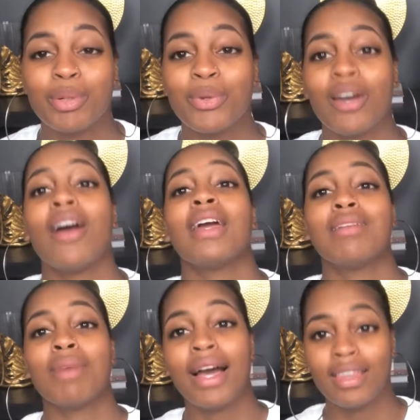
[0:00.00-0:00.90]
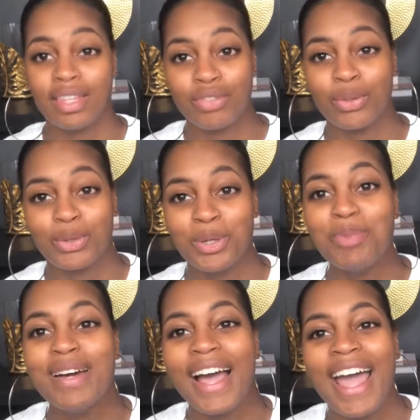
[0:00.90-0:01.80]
but we are in my living room,